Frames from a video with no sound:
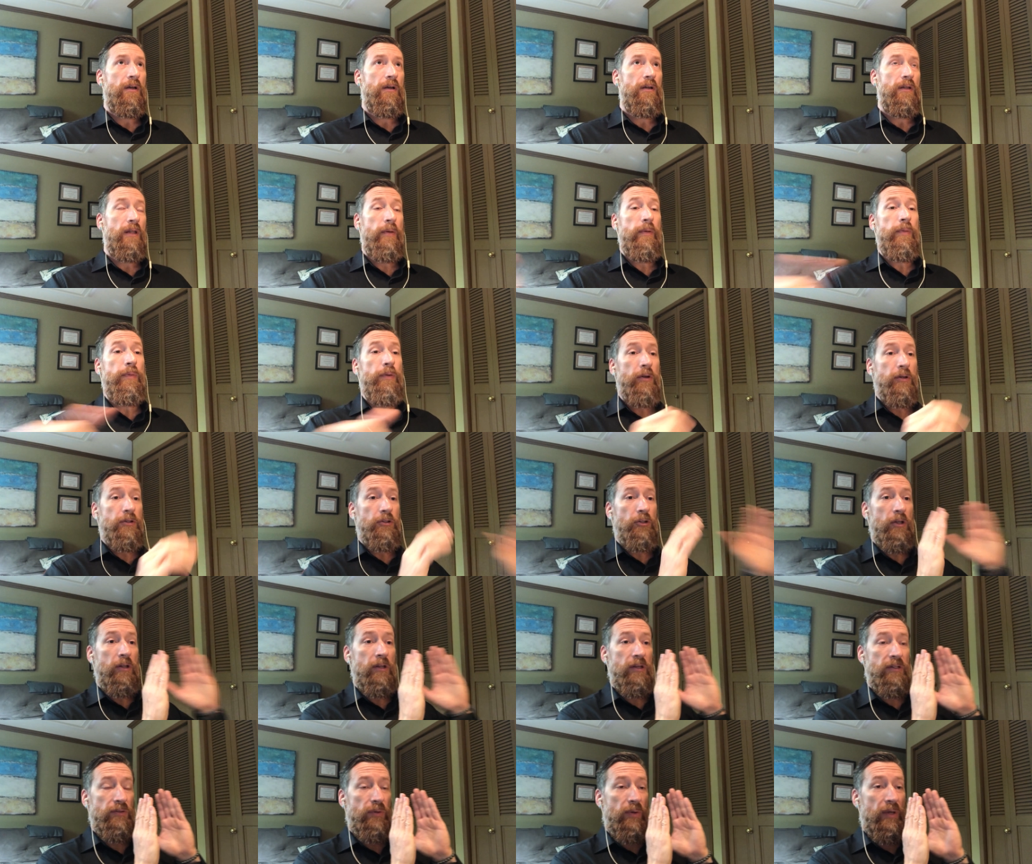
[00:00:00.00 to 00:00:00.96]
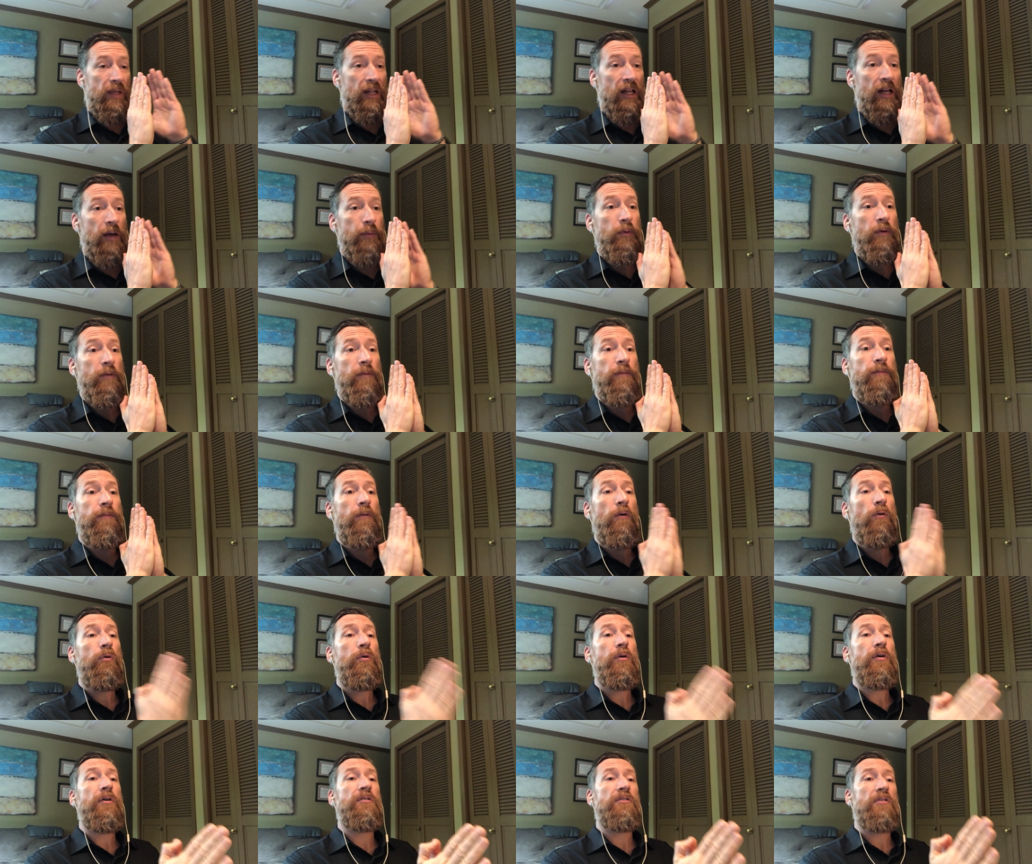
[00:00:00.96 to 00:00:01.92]
Let me put it to you this way. It'll help you
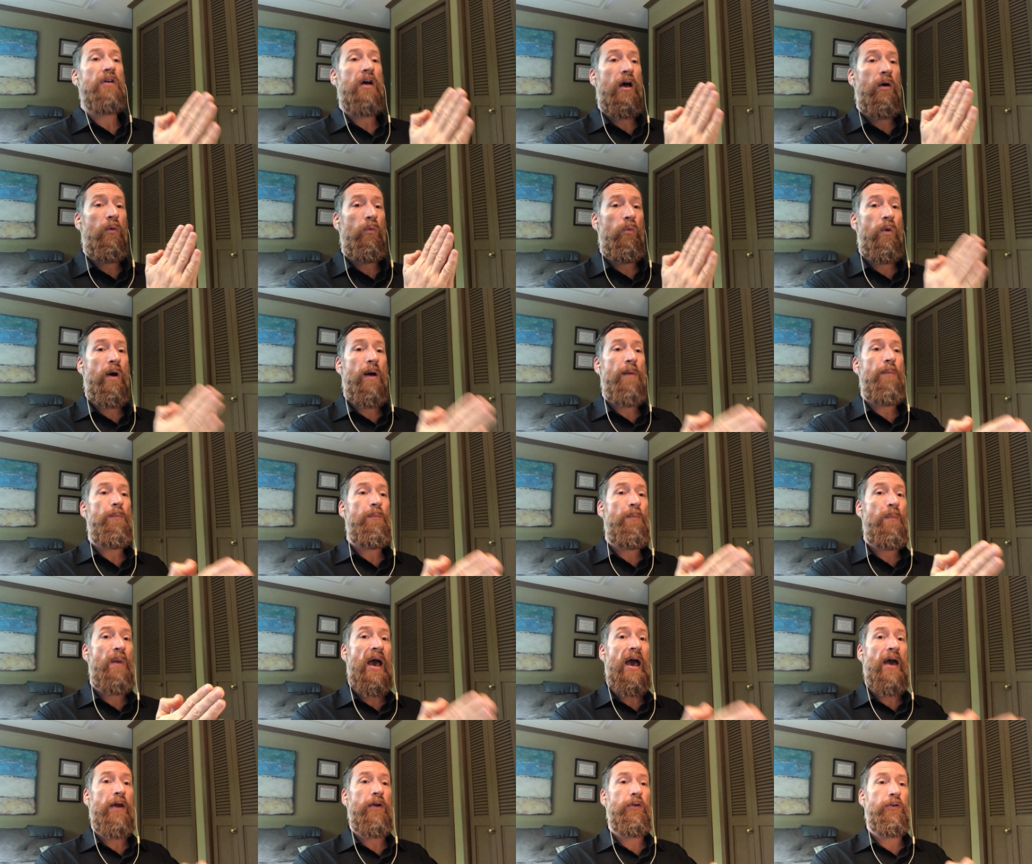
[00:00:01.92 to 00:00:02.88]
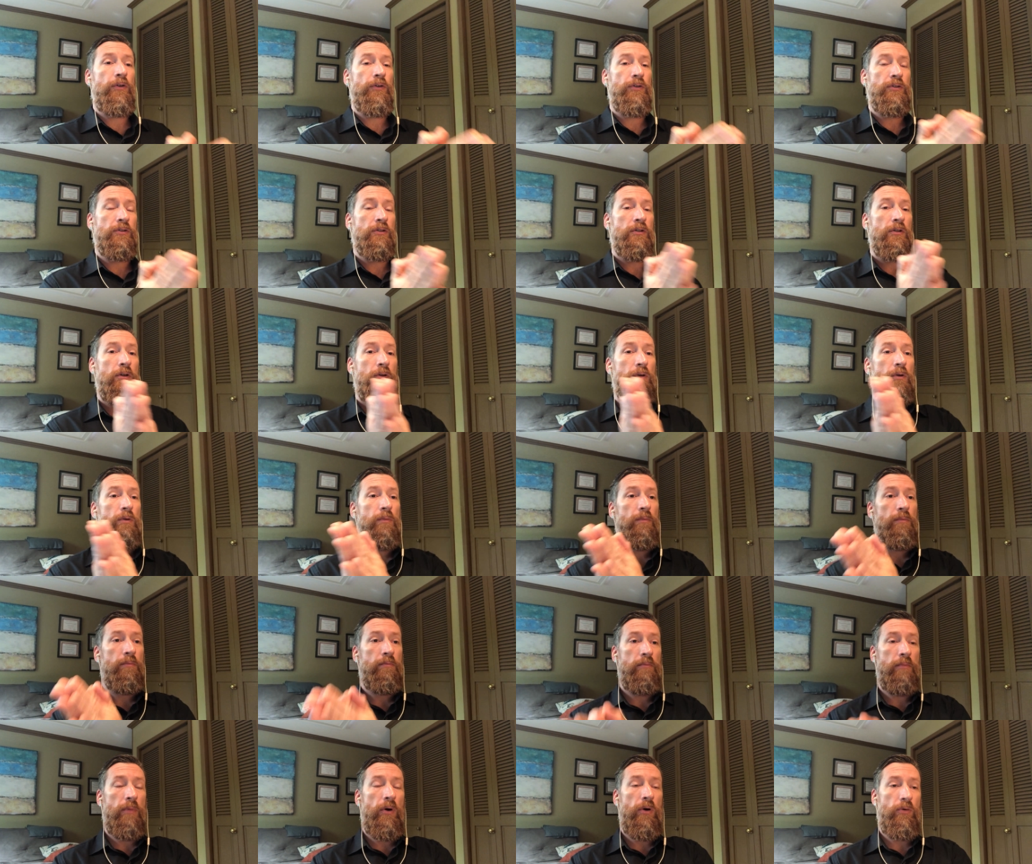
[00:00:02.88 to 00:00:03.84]
focus on what matters
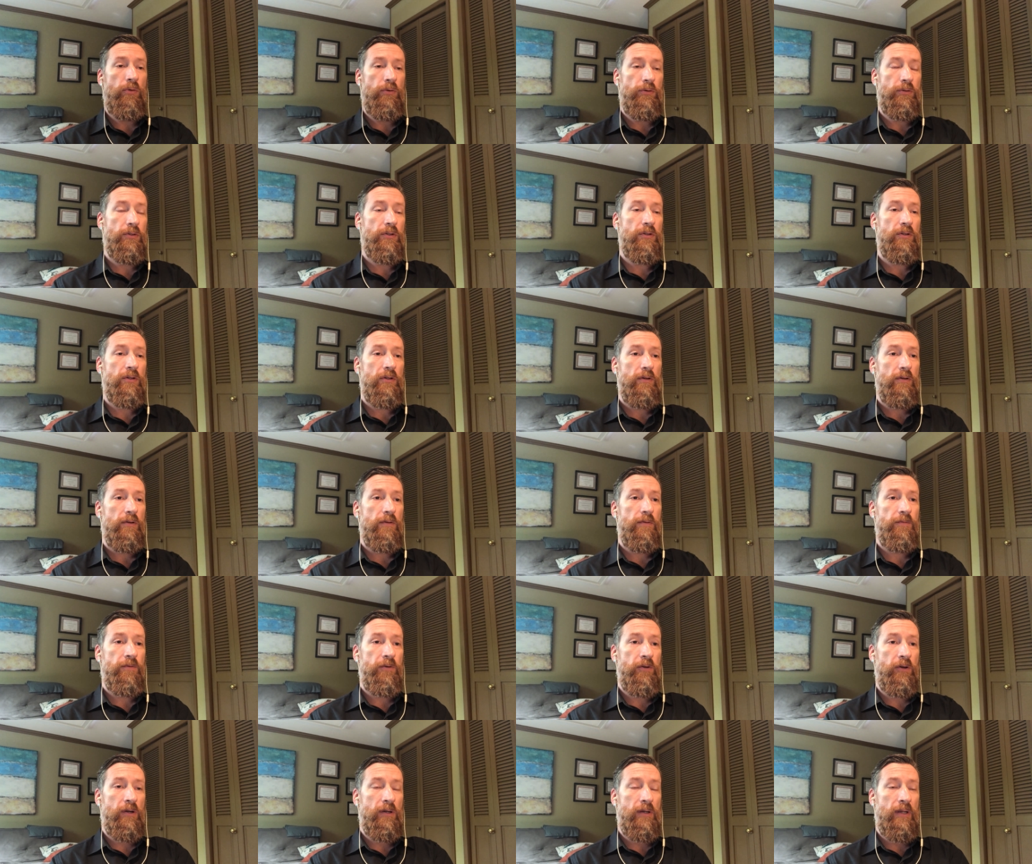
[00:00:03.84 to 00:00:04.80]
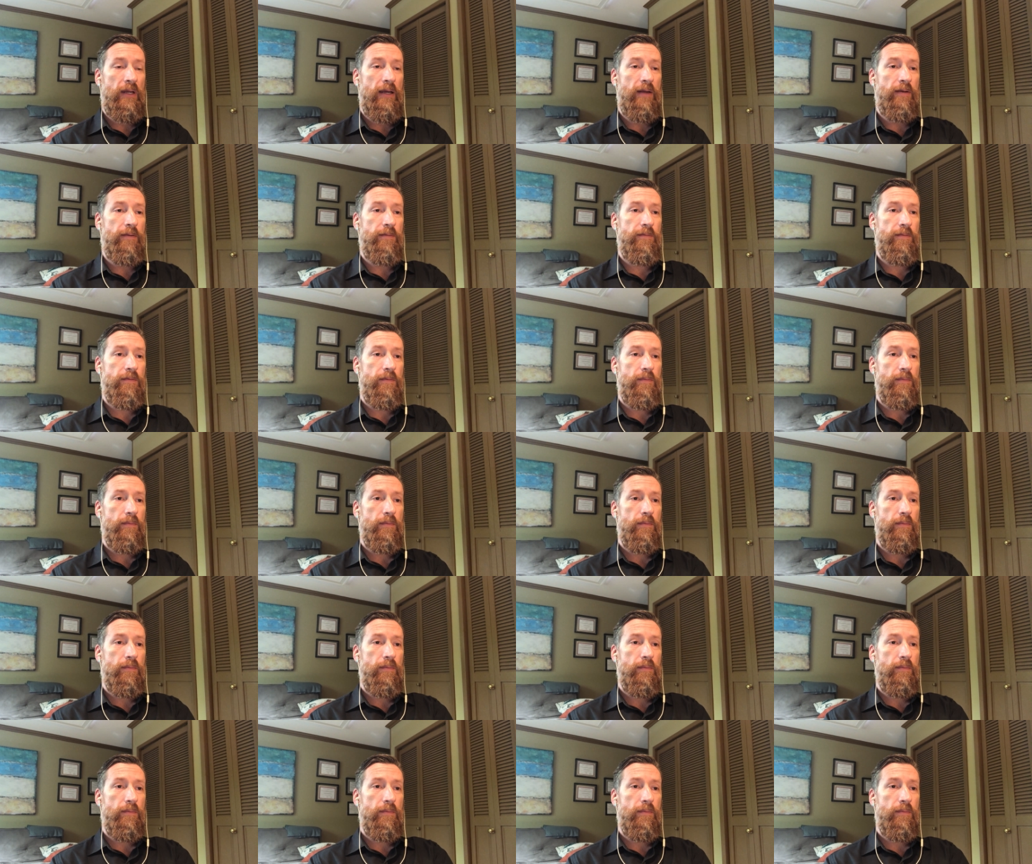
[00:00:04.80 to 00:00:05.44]
most for your life.